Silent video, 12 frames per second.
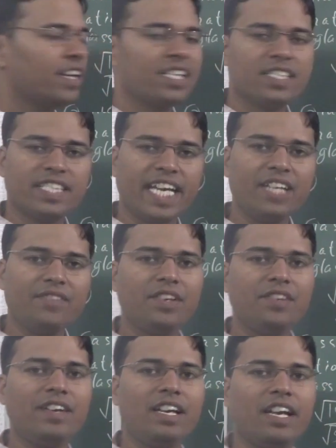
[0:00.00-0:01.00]
Then we
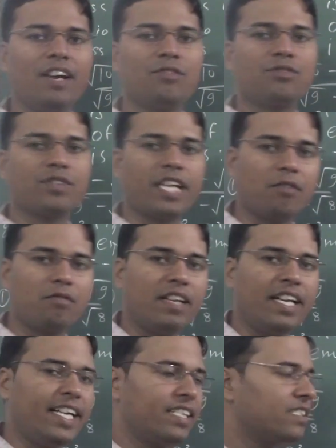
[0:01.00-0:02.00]
will have to
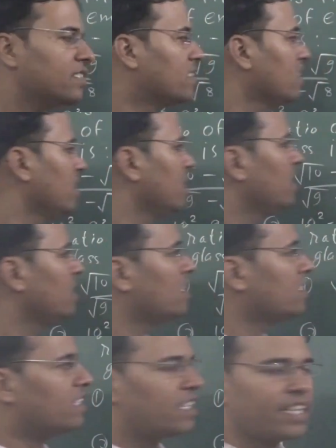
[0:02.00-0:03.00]
calculate
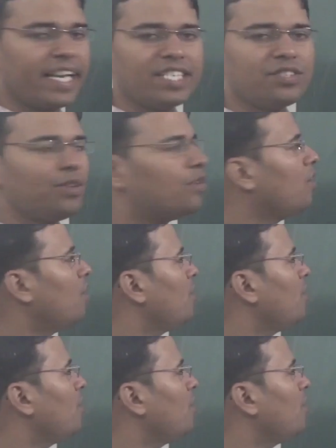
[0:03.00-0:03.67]
the ratio